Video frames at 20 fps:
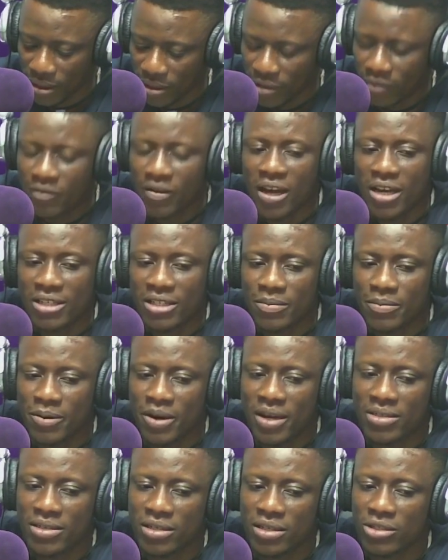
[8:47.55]
The vice
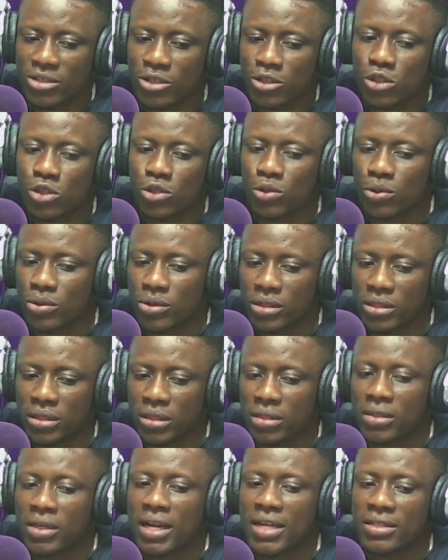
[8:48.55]
president assured
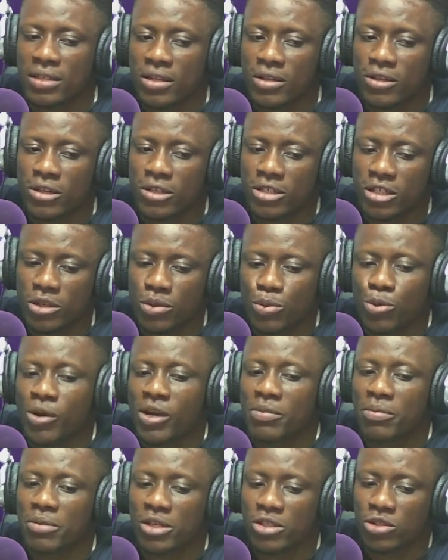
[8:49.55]
that the Tinubu
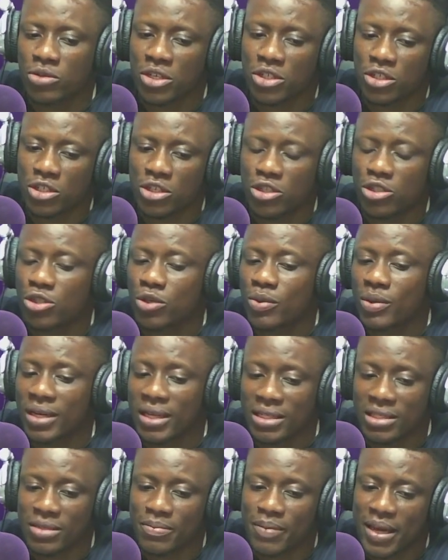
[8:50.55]
administration is
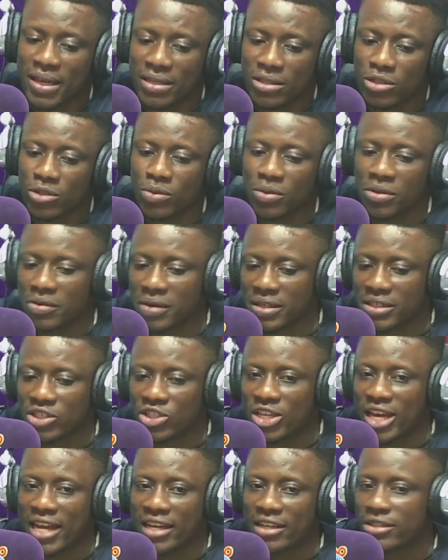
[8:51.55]
doing its best to address
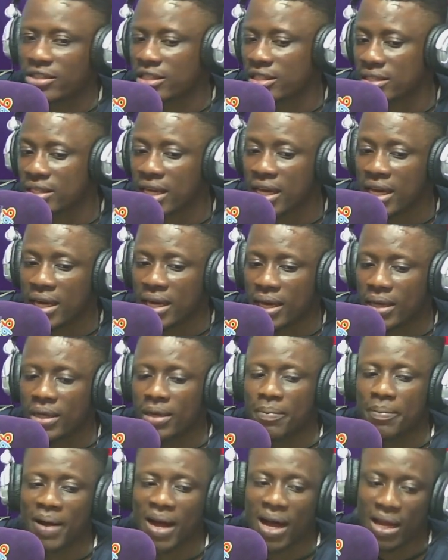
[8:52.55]
challenges in
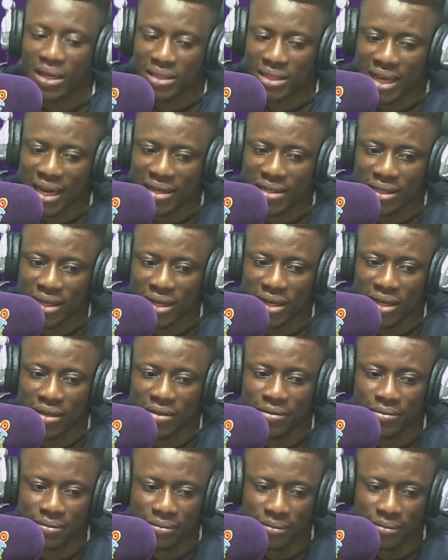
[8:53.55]
the power sector.